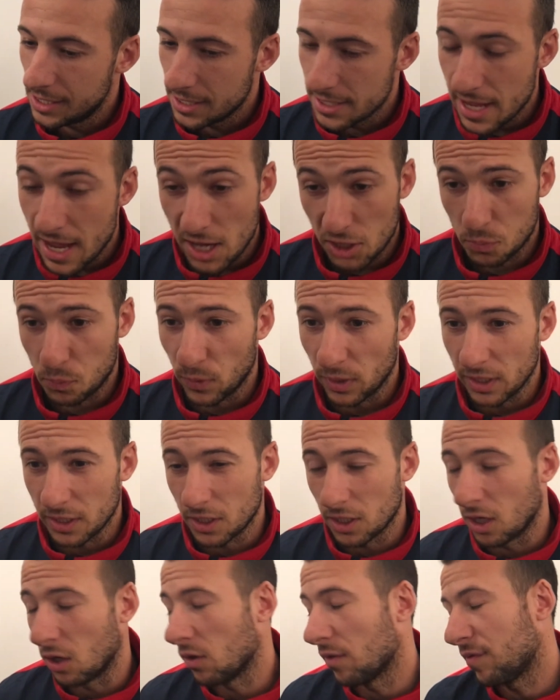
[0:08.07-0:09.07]
Yeah, it's brilliant.
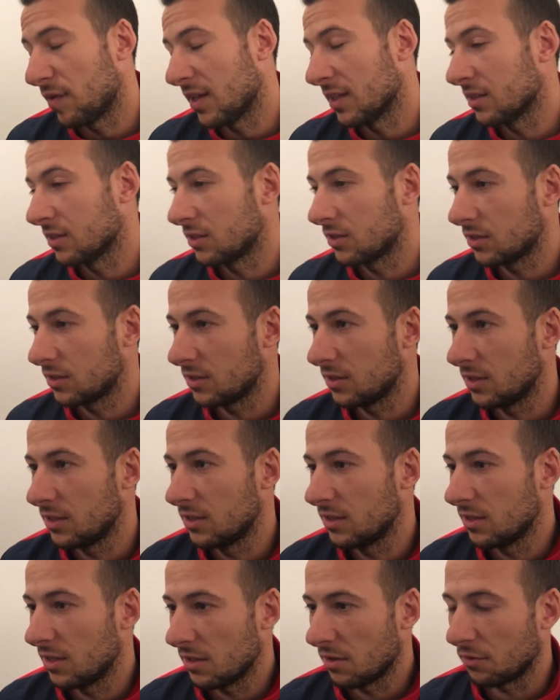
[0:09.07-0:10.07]
You know, the fans,
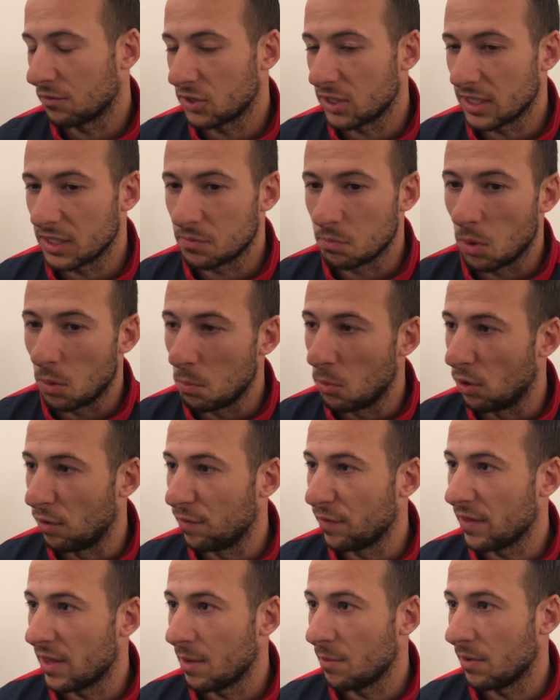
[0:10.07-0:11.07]
obviously it's more
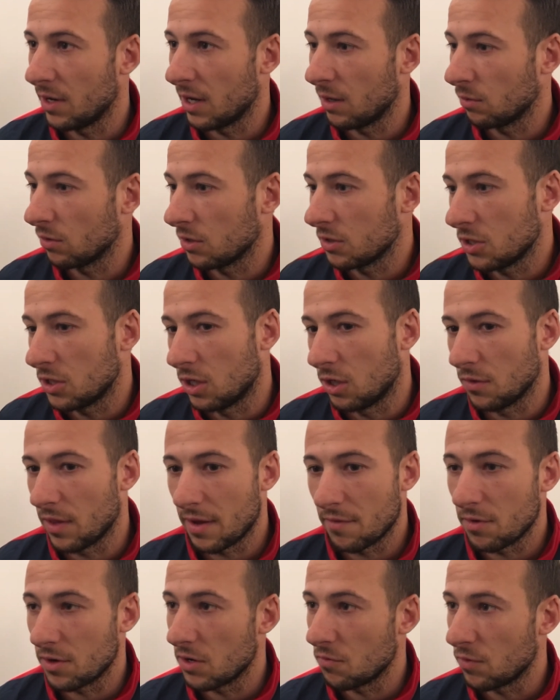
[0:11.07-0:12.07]
for them now. You know,
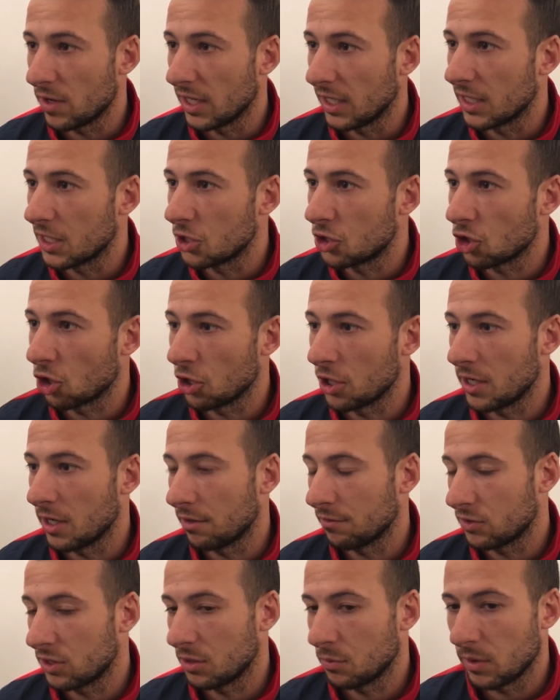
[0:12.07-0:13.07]
they're really enjoying it.
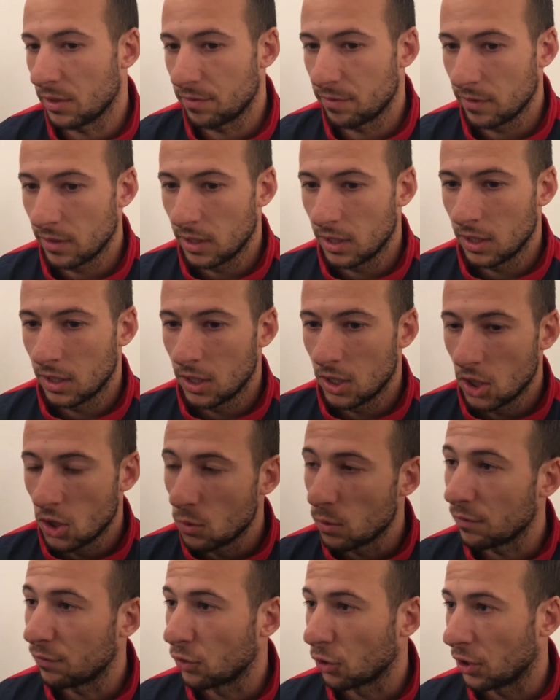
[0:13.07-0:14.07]
Obviously
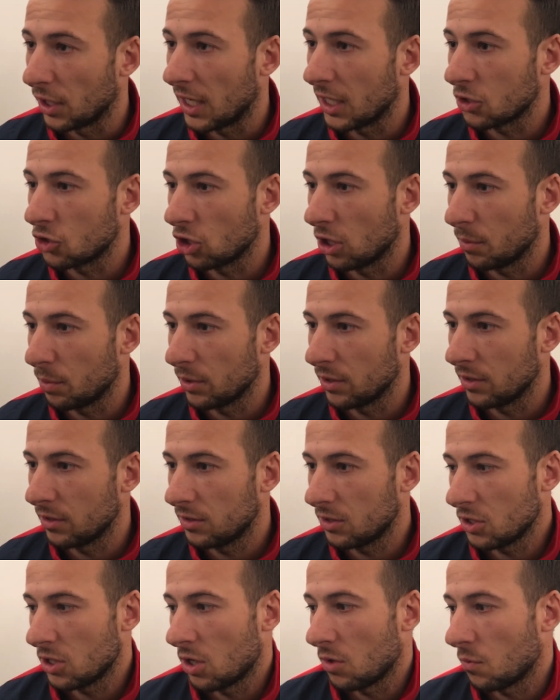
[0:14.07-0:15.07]
we've done our job, and
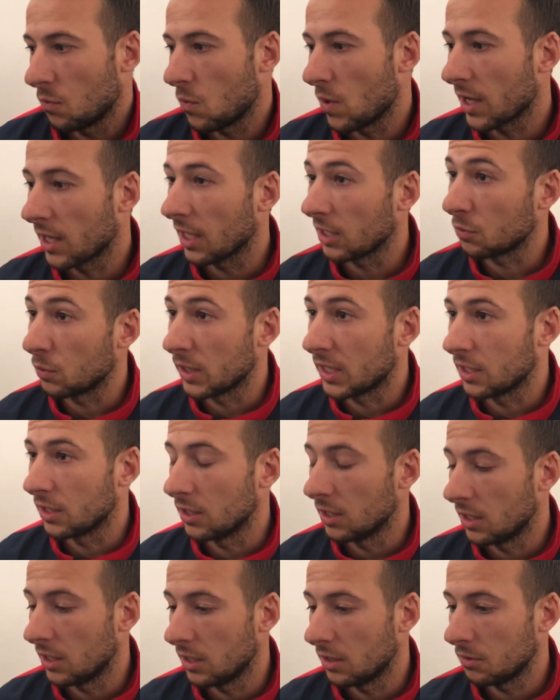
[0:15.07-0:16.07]
you know, we're glad we
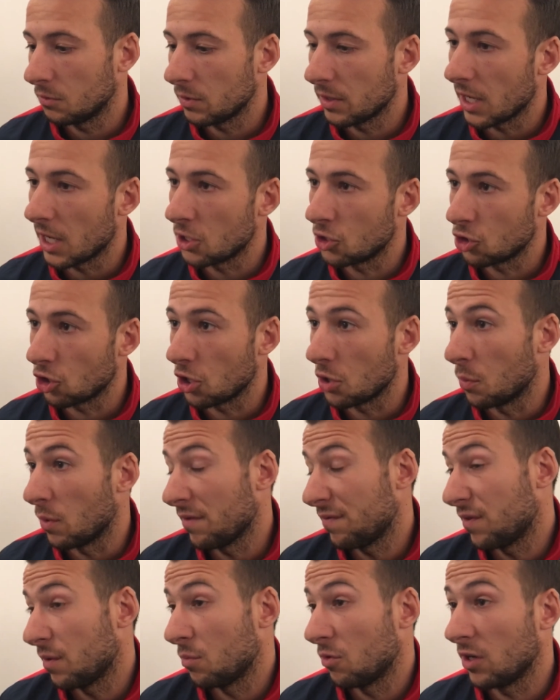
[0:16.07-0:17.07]
can enjoy it
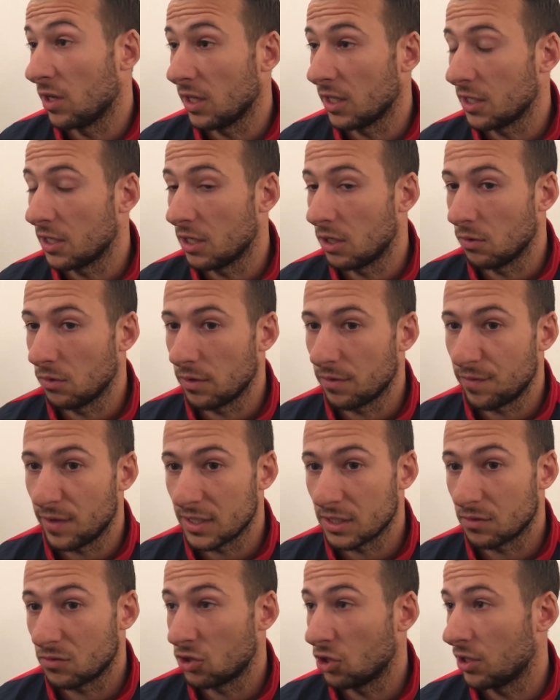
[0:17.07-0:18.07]
with them, really. You know, the
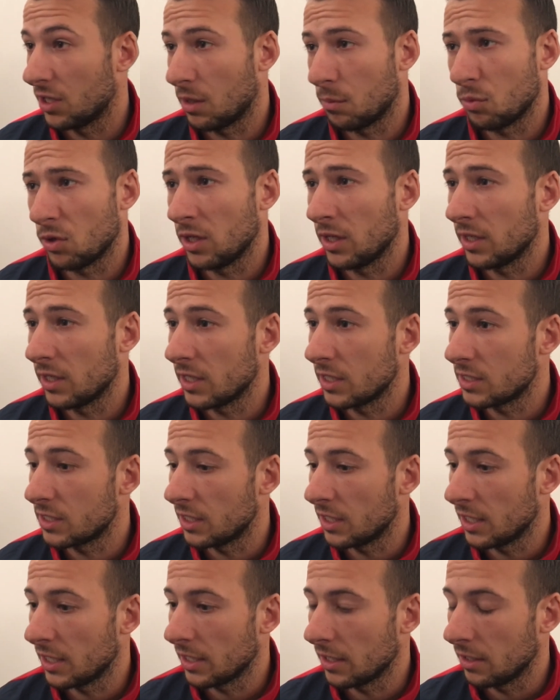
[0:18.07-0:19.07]
fans have turned out brilliantly
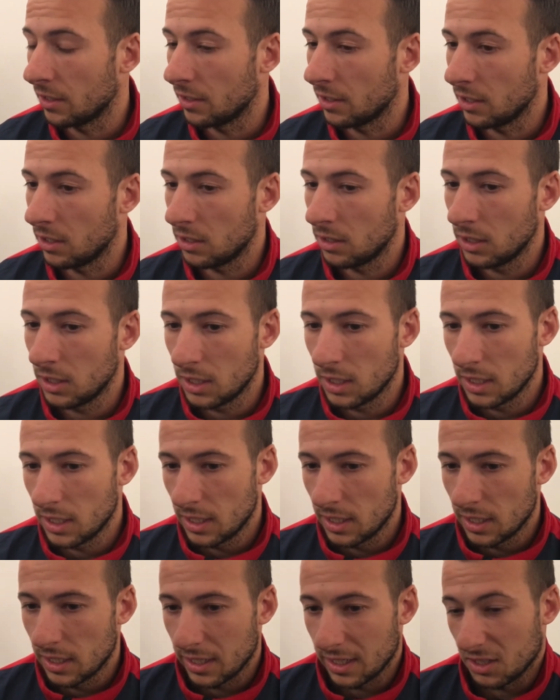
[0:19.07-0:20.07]
tonight,
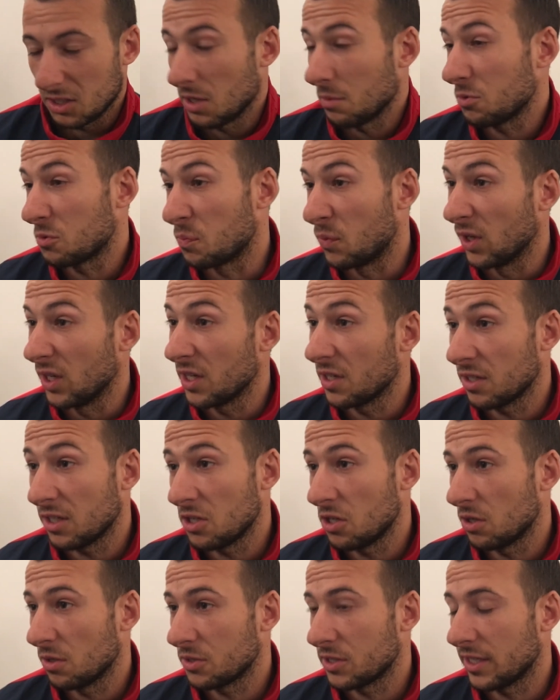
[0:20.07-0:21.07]
and it was brilliant. You
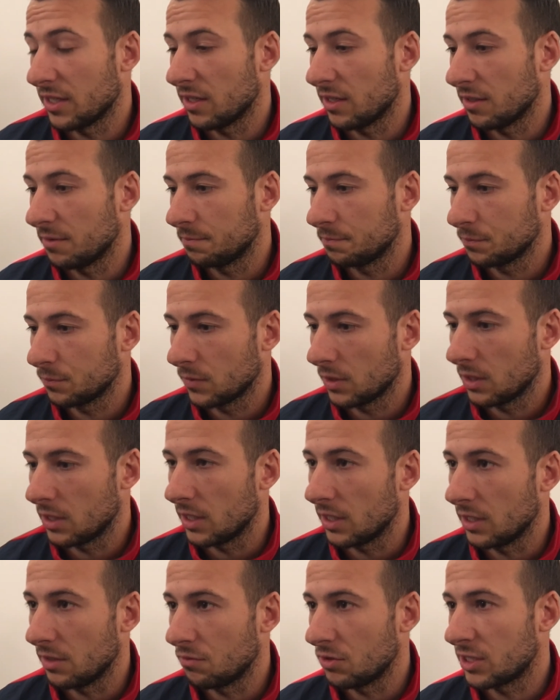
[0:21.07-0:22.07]
know, I said
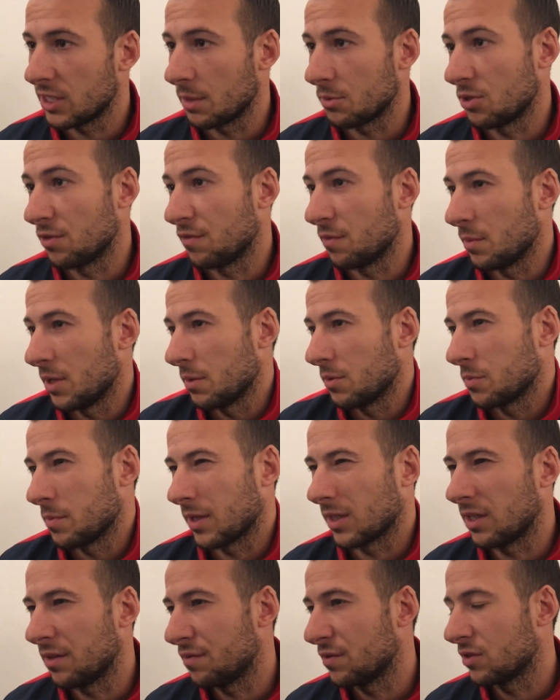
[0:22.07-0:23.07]
the reception for me was
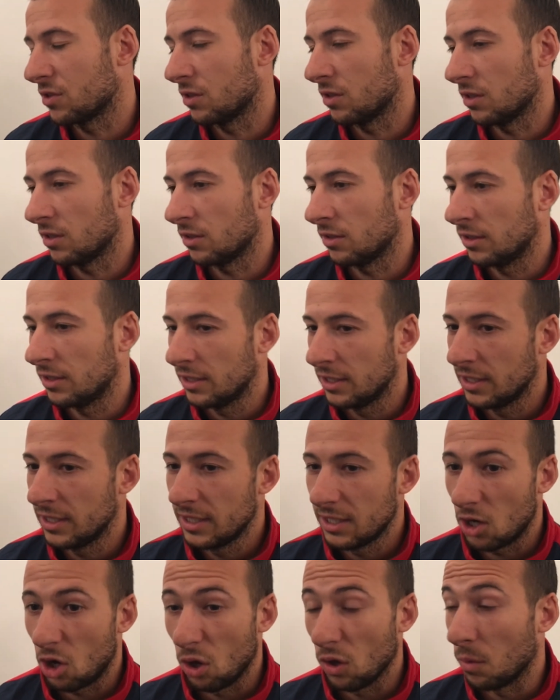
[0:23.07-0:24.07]
magnificent,
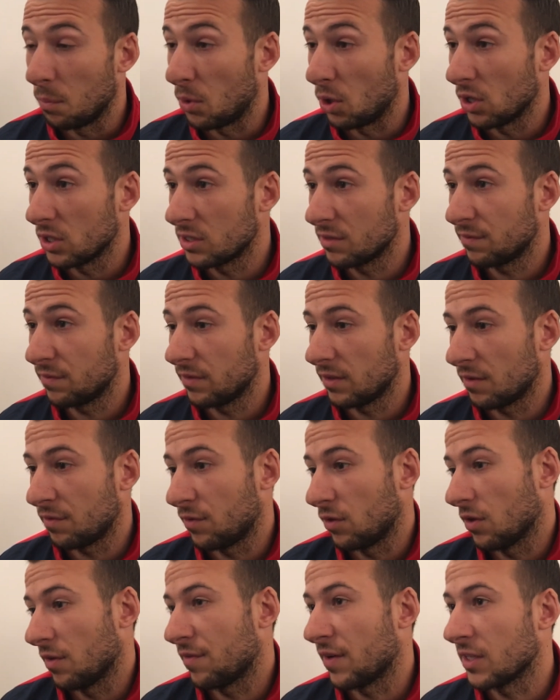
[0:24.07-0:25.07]
and all the boys, I
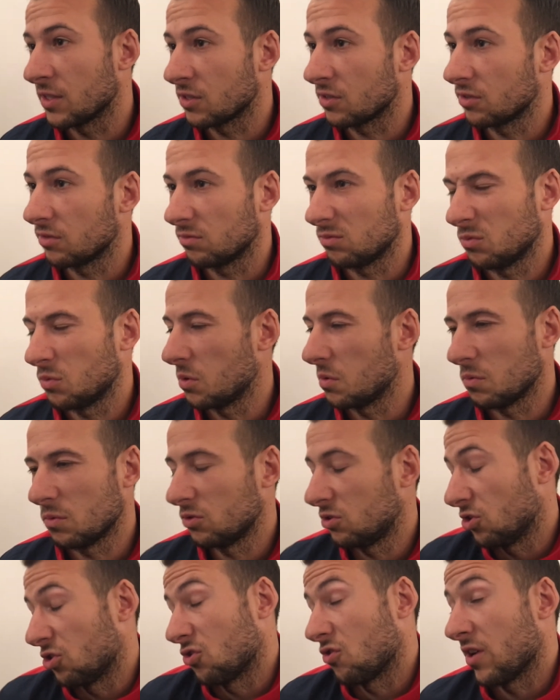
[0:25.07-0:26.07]
thought the fans
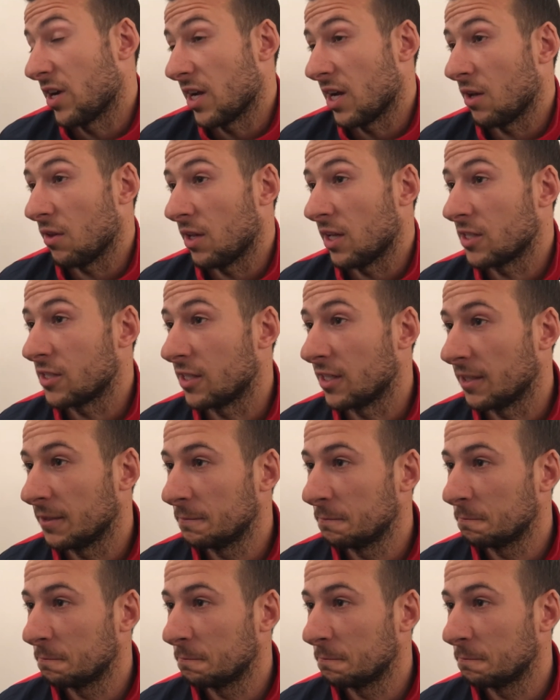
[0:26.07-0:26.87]
were just great out there today.